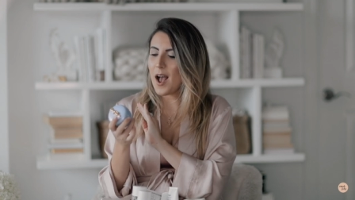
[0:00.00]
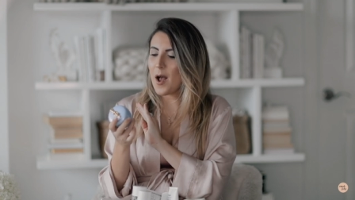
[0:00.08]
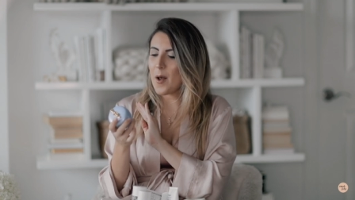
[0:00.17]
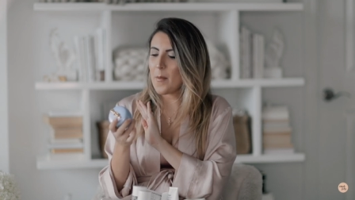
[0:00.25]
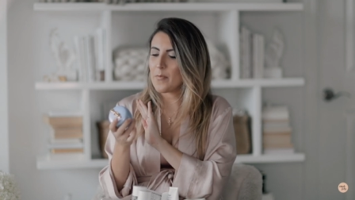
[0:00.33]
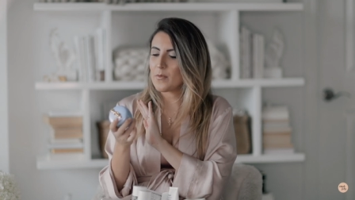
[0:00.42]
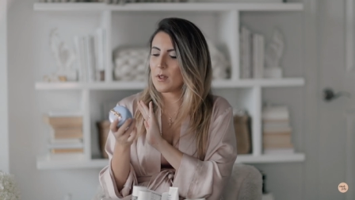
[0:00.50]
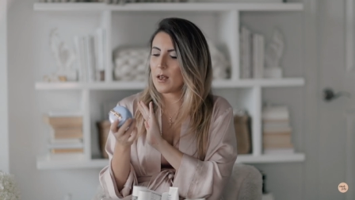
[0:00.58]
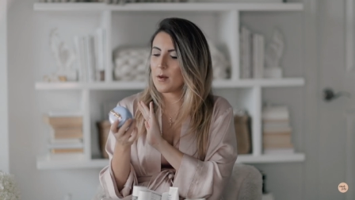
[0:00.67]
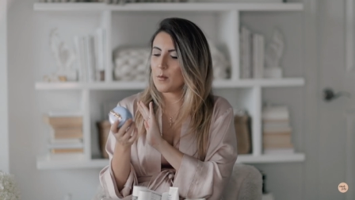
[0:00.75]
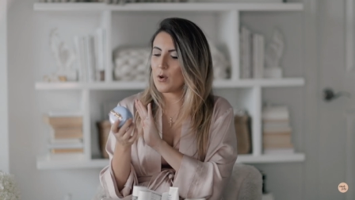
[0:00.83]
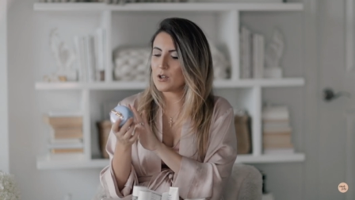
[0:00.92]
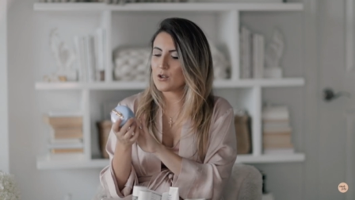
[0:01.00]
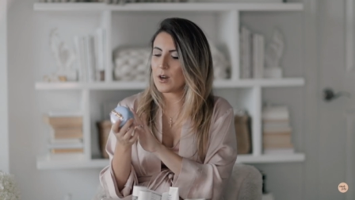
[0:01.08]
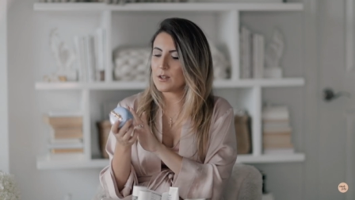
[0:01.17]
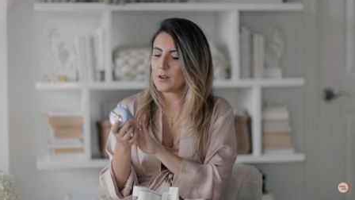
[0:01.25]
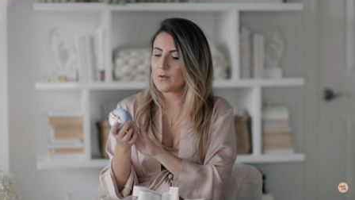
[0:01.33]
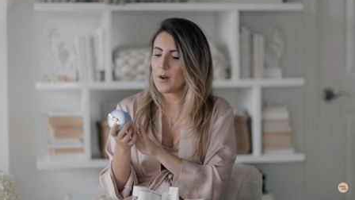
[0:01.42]
um,
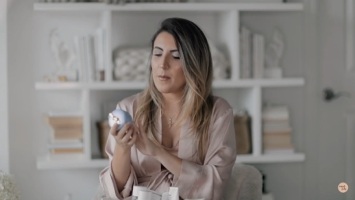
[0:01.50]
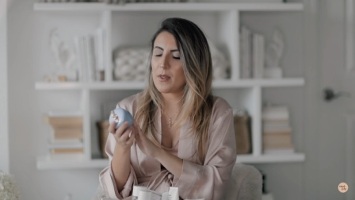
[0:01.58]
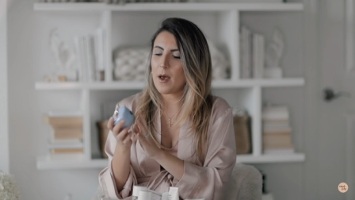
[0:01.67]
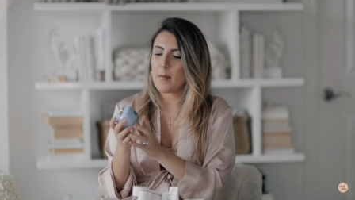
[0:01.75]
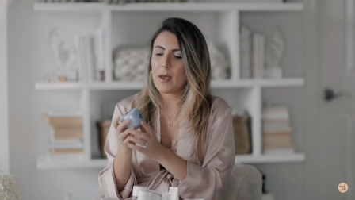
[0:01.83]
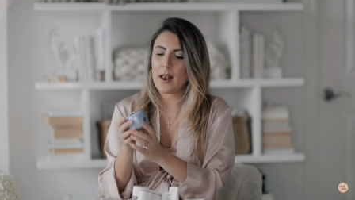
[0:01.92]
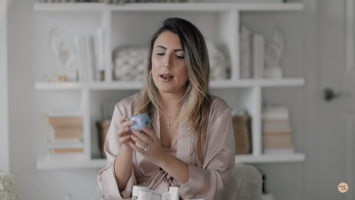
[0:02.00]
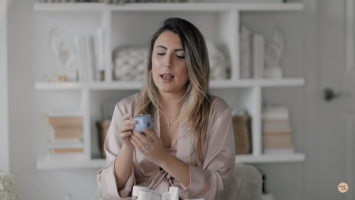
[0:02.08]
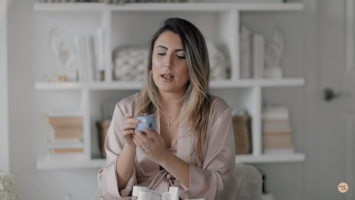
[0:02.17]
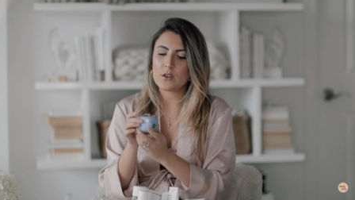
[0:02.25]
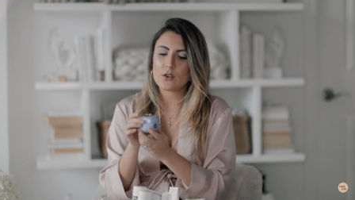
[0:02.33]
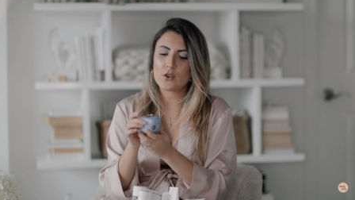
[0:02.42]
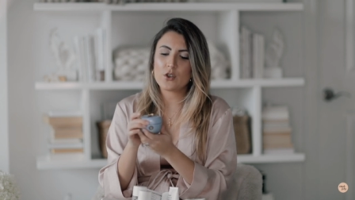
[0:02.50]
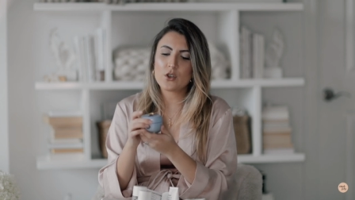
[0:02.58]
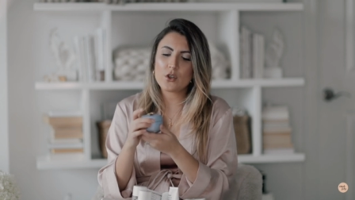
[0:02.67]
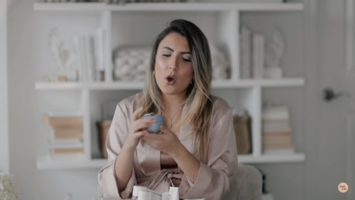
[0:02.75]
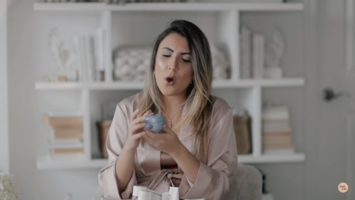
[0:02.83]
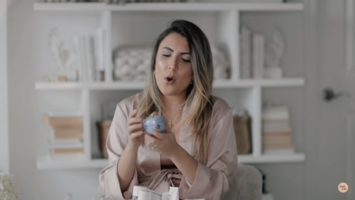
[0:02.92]
moisturizer from them. And it's
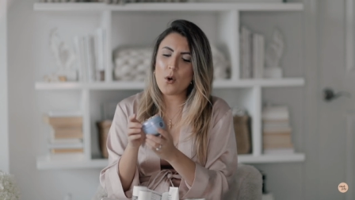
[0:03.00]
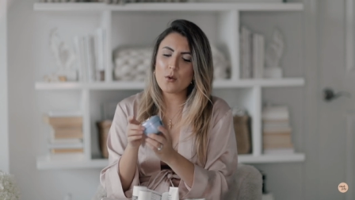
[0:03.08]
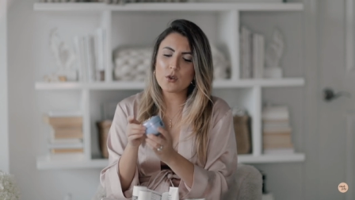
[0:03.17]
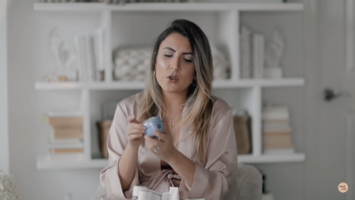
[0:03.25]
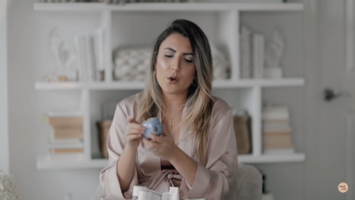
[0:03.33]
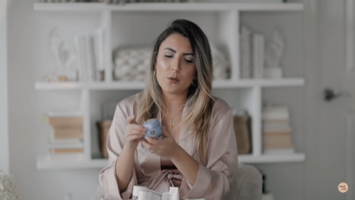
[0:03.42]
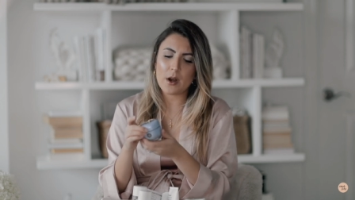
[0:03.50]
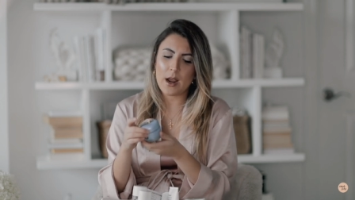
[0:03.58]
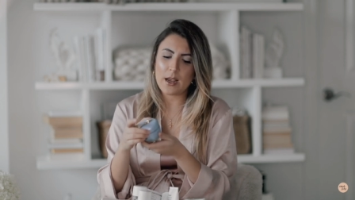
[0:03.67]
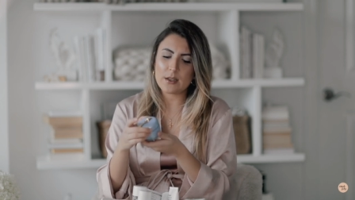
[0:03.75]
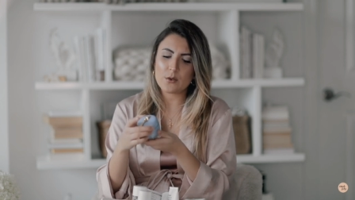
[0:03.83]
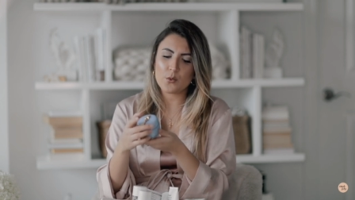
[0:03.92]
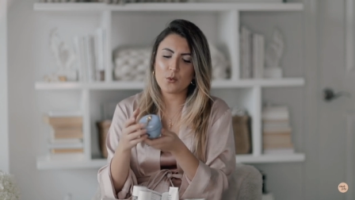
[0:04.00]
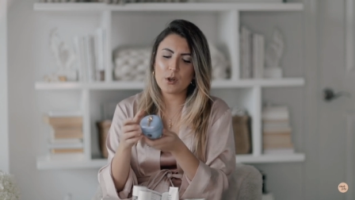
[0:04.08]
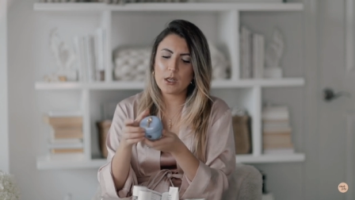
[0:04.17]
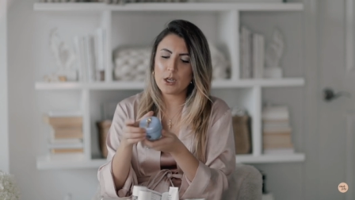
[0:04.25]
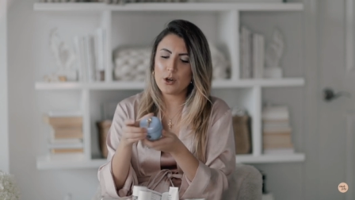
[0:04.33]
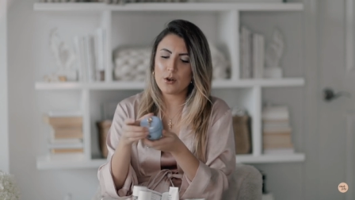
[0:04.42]
so, so nice,
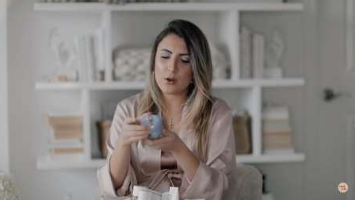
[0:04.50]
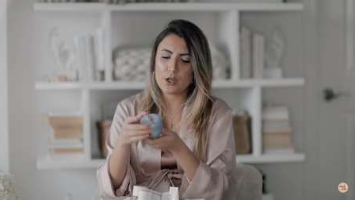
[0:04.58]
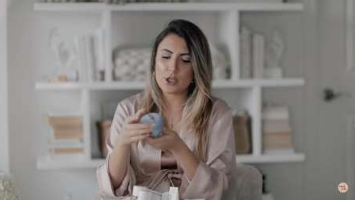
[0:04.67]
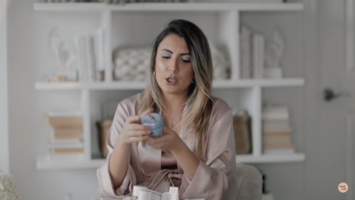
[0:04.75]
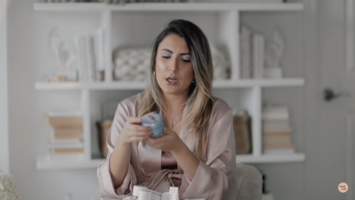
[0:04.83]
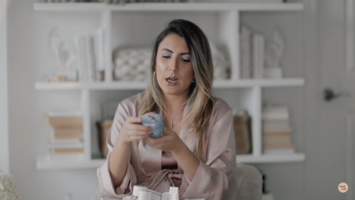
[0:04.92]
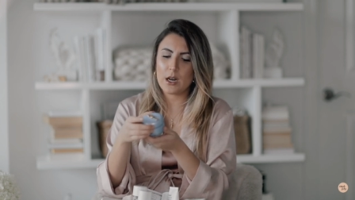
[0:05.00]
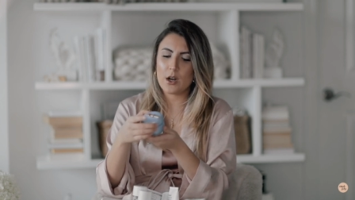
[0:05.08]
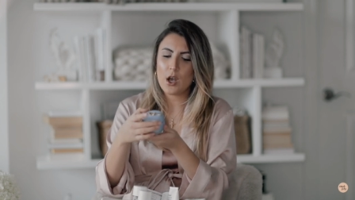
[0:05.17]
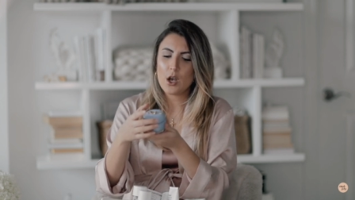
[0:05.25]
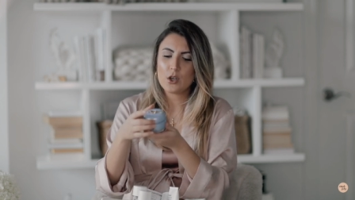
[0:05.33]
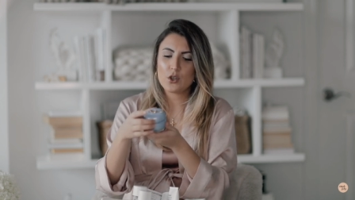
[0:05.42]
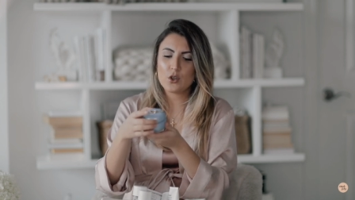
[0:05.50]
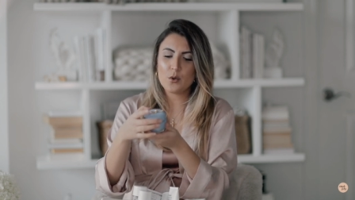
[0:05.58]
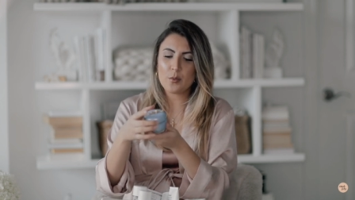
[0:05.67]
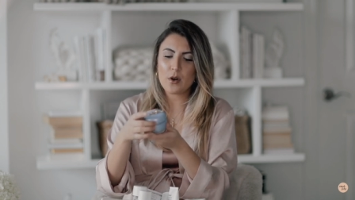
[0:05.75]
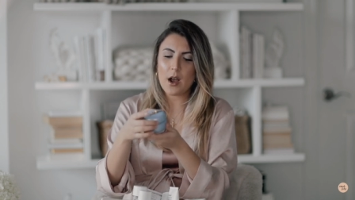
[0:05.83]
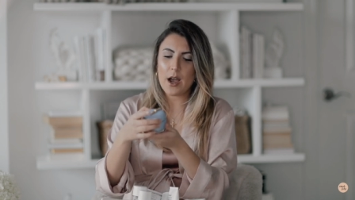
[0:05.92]
really nourishing,
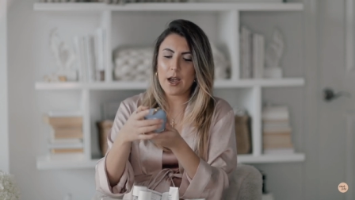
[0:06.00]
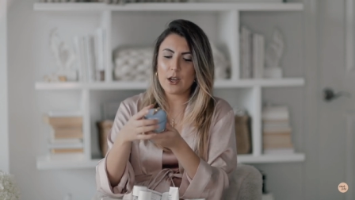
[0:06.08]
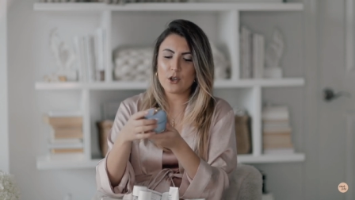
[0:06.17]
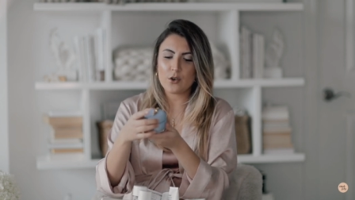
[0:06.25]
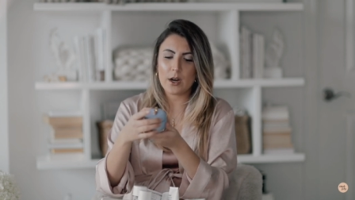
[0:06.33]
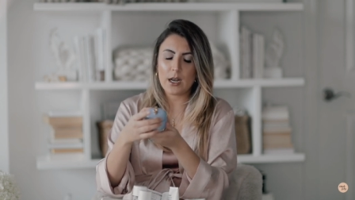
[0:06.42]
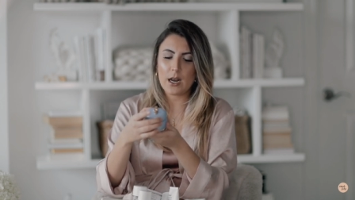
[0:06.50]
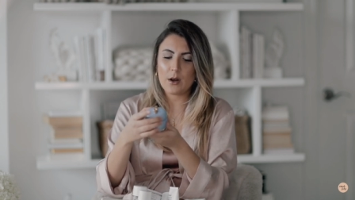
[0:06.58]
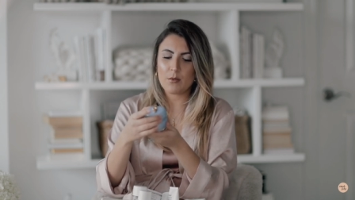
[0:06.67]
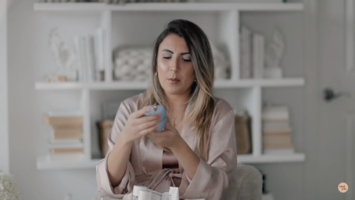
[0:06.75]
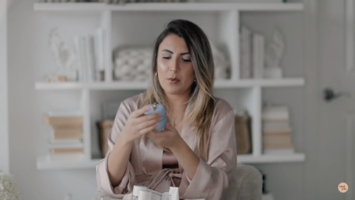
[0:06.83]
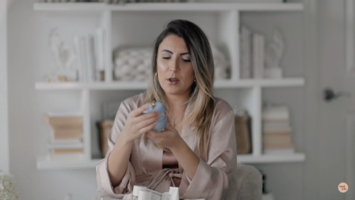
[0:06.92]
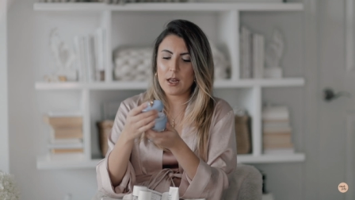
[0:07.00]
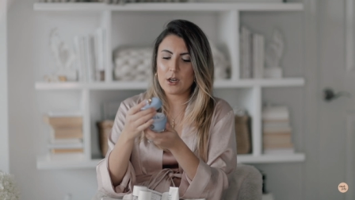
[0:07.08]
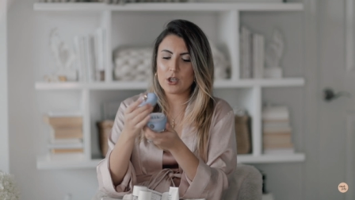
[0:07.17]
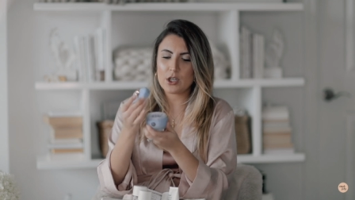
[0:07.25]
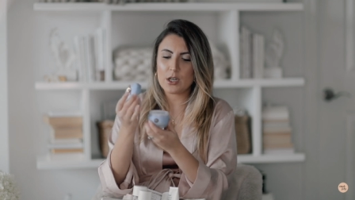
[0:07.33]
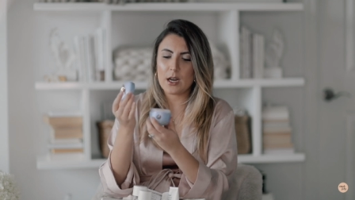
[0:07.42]
super hydrating,
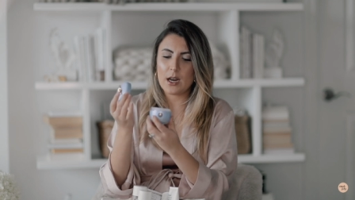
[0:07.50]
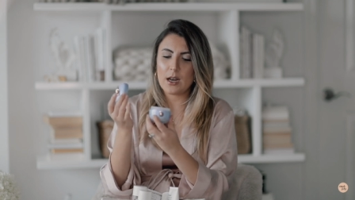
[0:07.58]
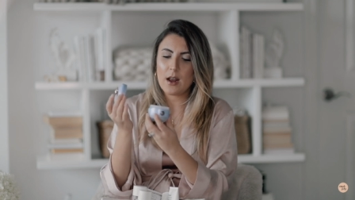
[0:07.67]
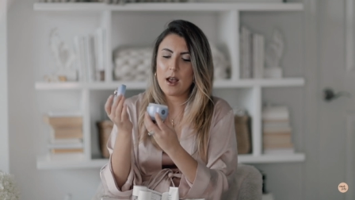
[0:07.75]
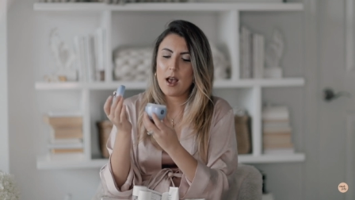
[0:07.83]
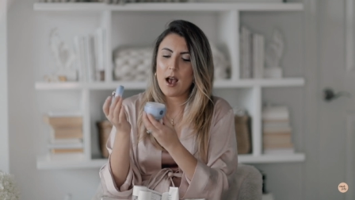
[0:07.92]
replenishing.